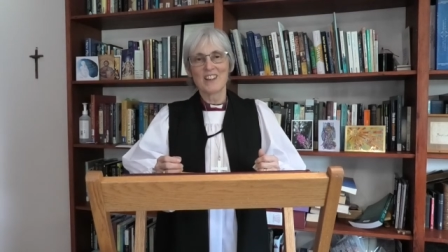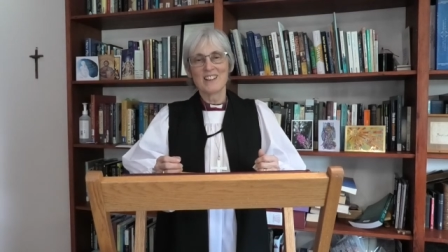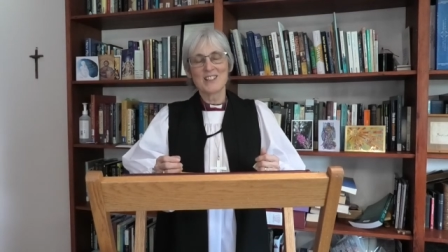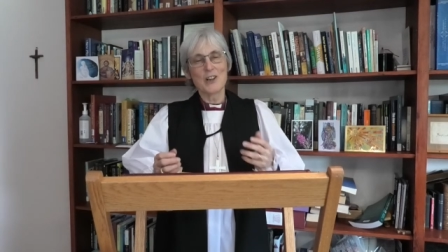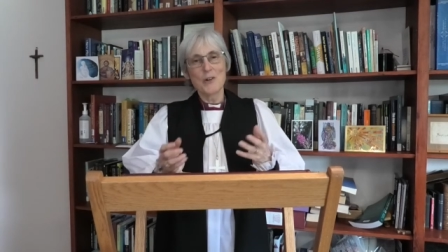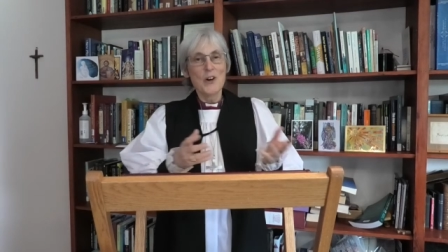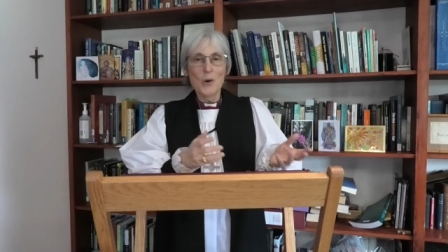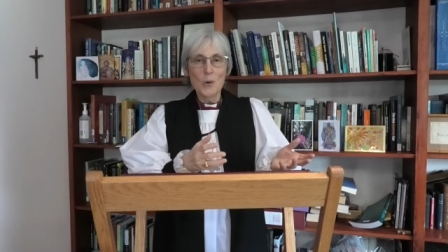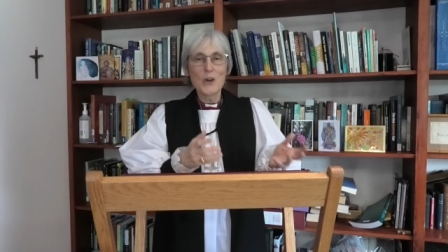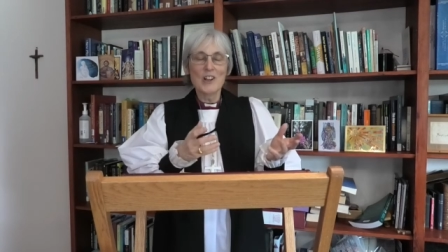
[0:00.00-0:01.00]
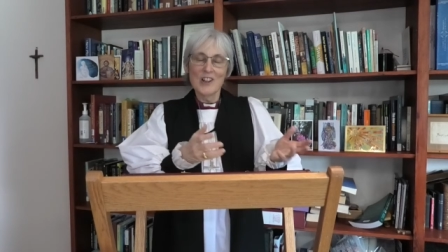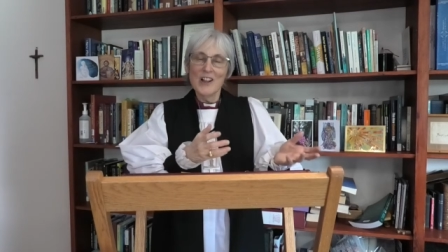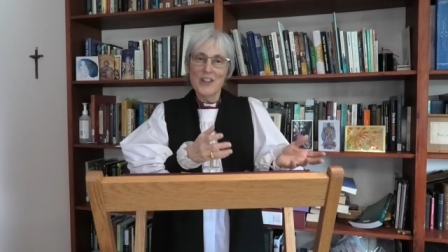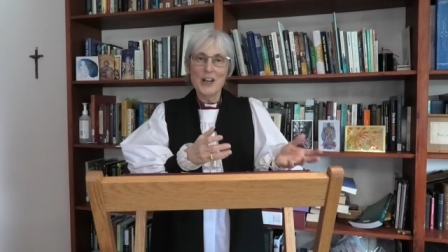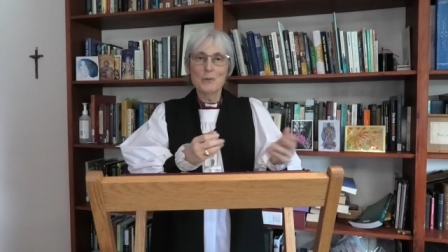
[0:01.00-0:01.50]
So oil
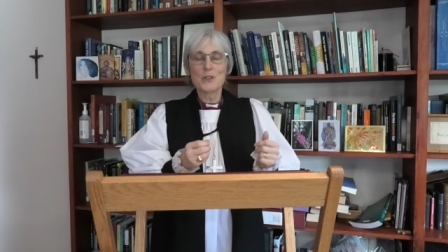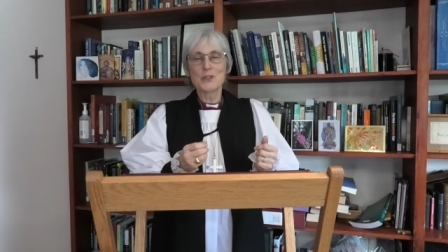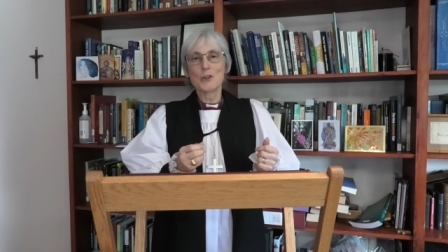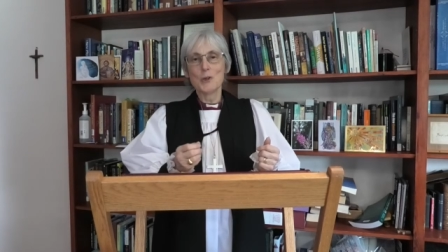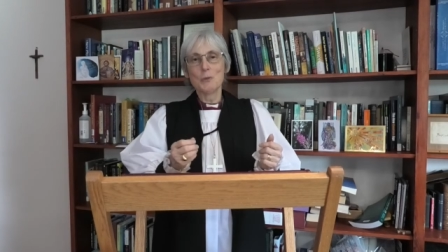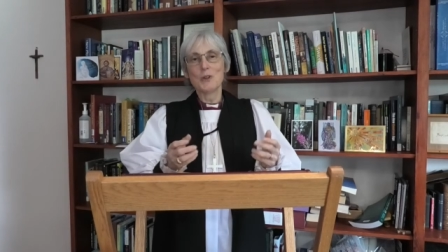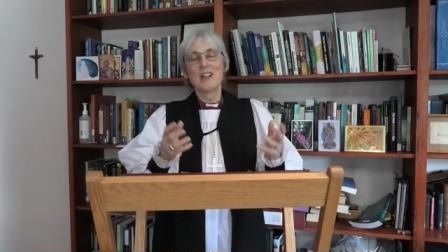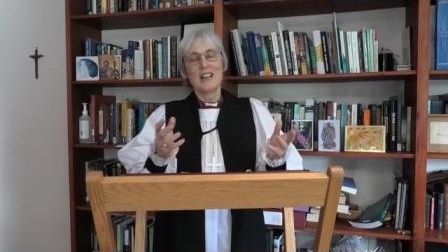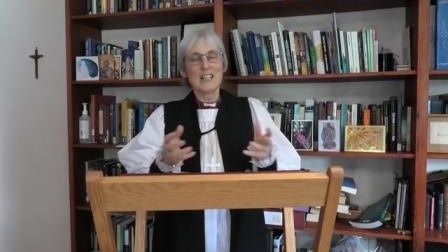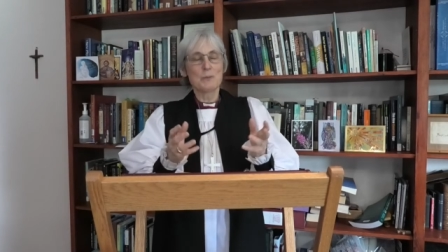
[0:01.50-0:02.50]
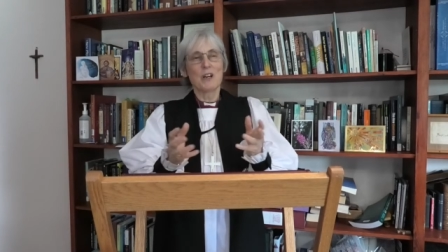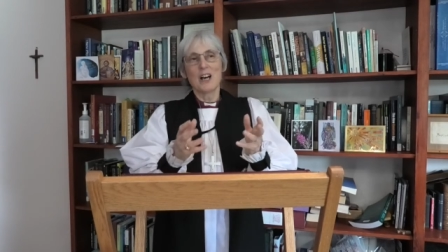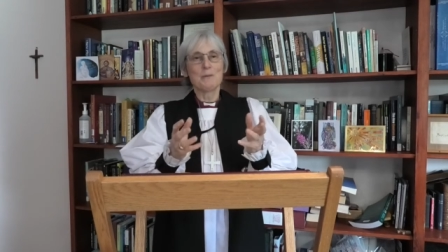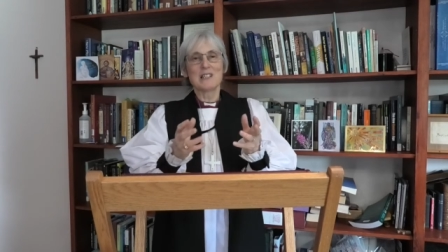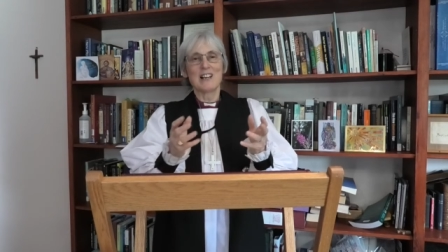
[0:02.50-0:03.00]
then was normal. It's
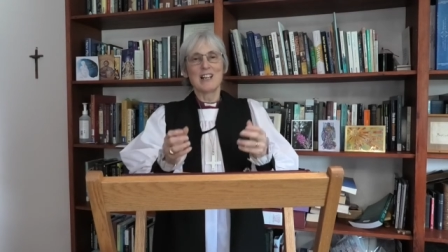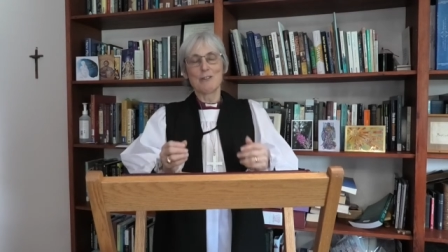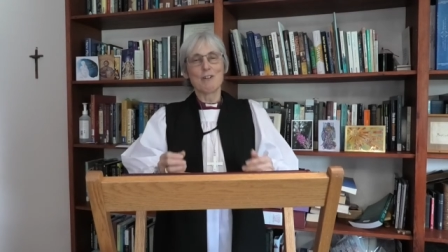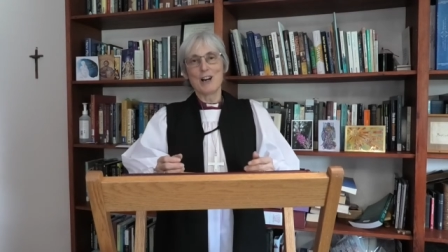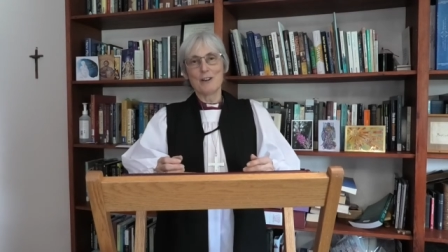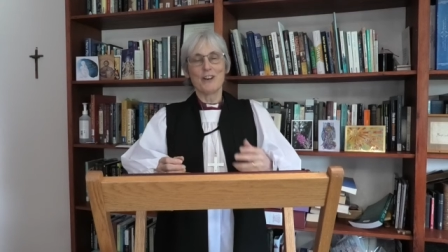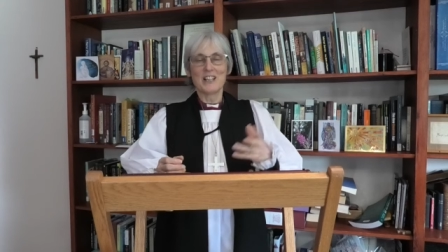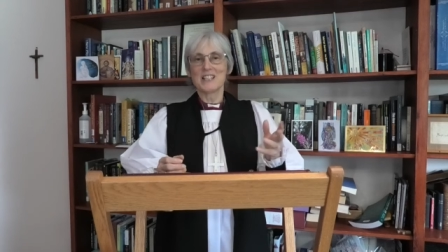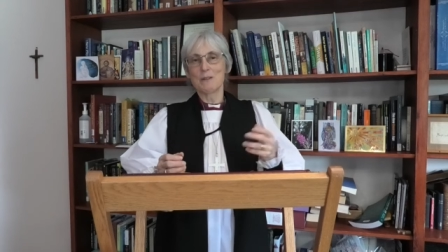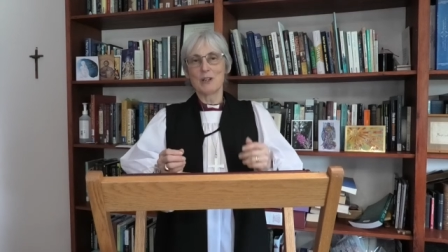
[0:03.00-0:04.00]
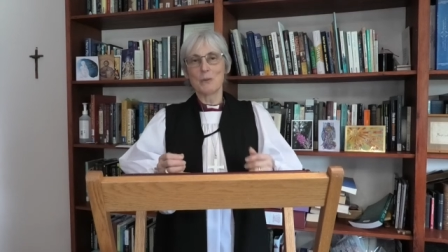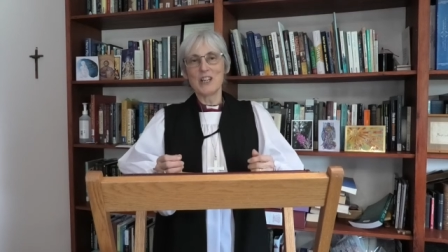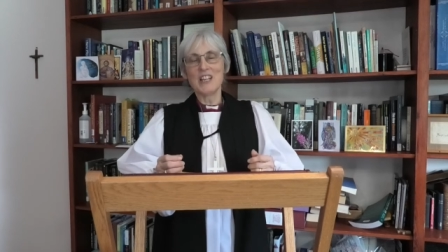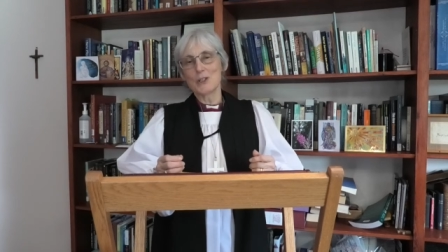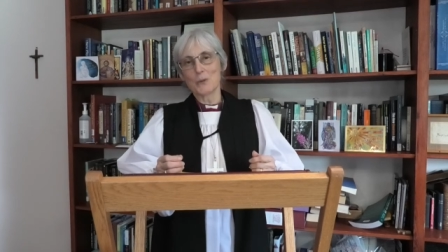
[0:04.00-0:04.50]
become slightly rarefied. It's something we
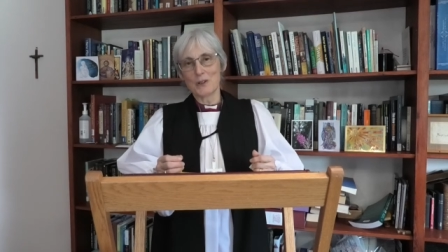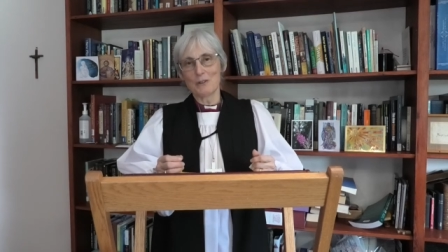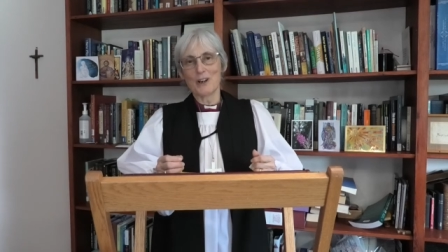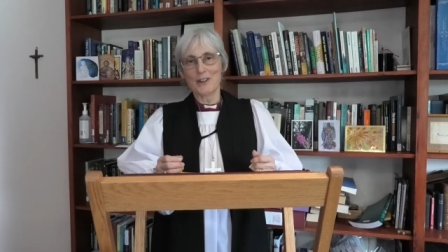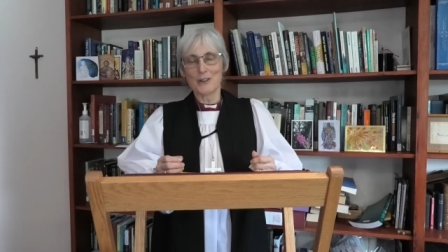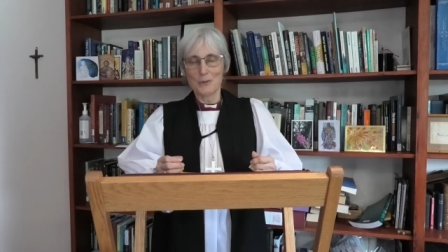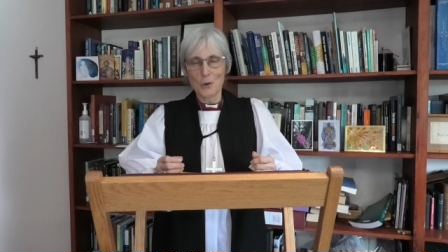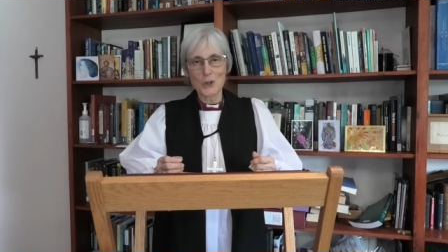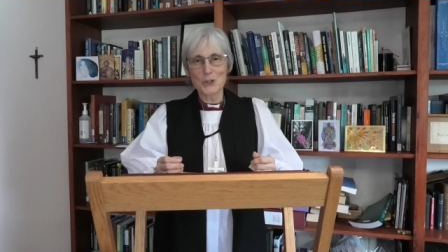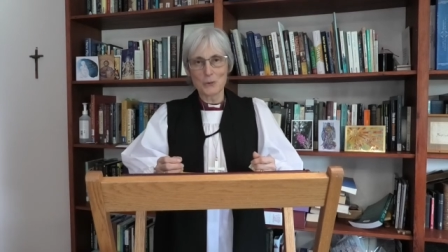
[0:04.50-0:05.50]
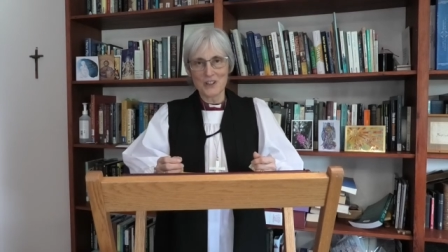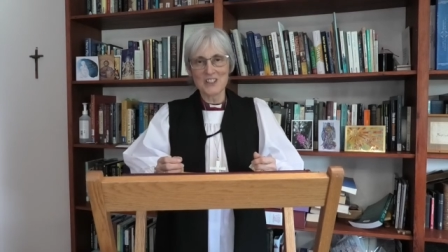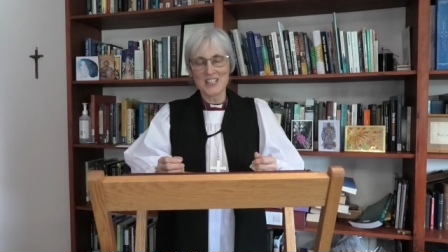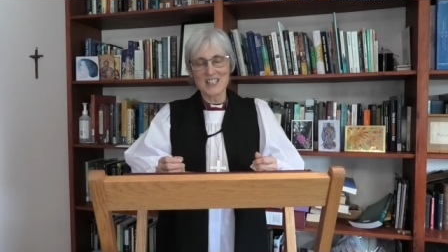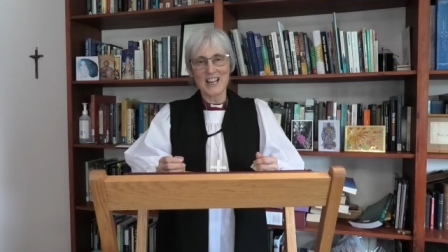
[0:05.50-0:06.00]
eat with rather than wash with
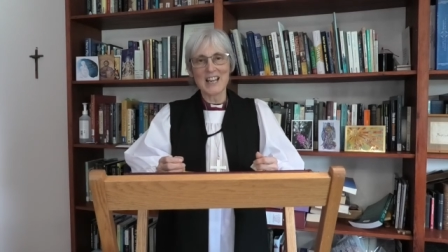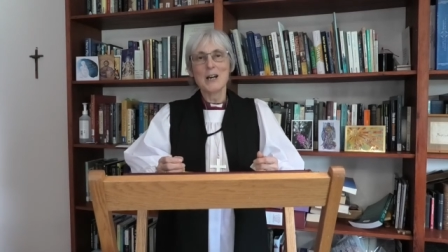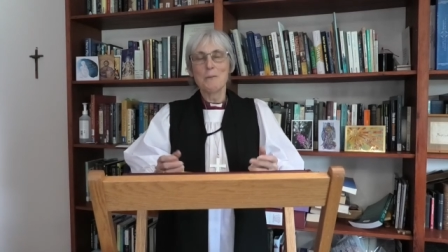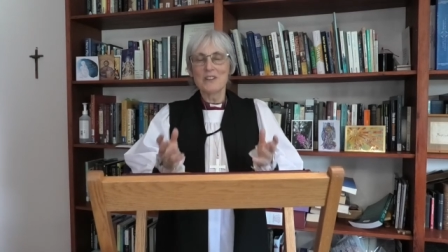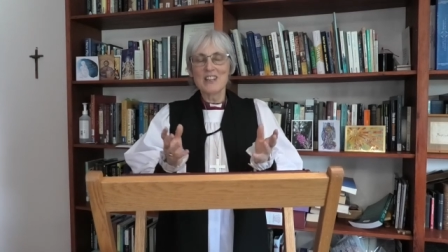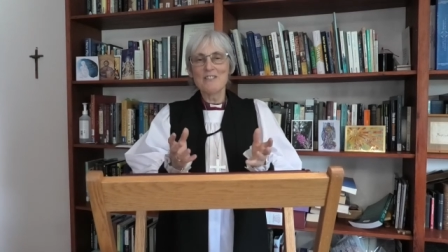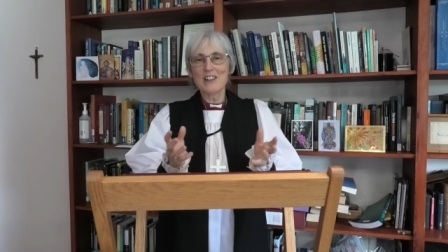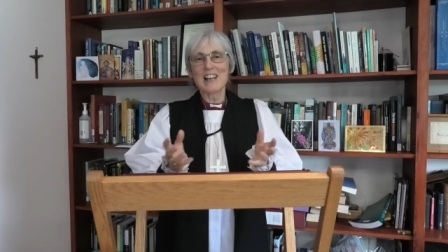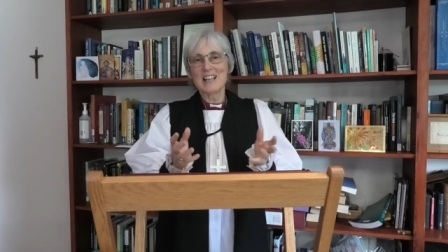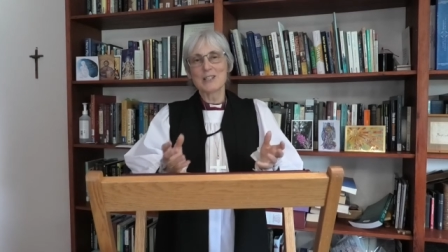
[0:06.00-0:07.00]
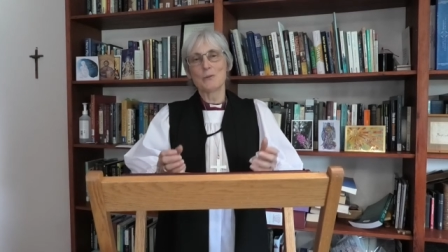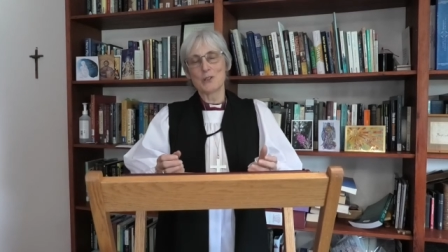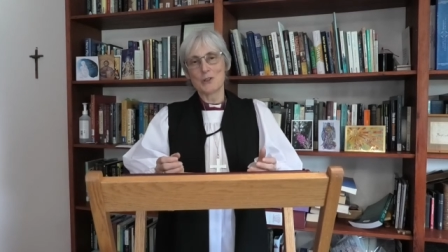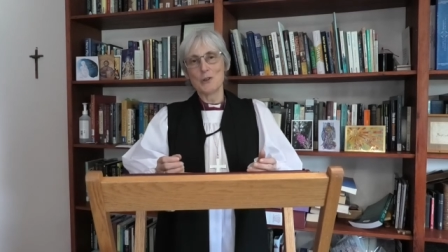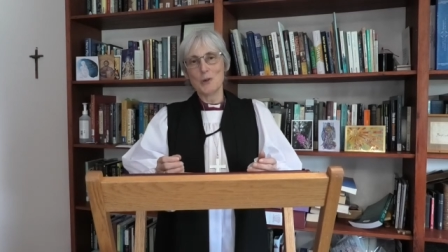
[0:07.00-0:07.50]
today. But nevertheless, it
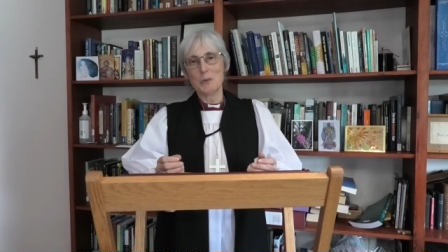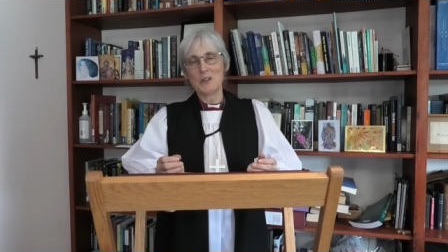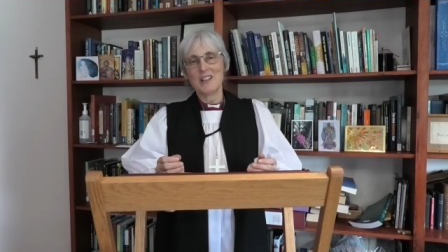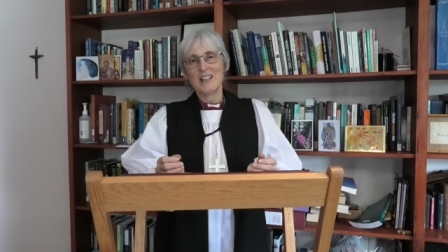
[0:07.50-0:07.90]
was normal.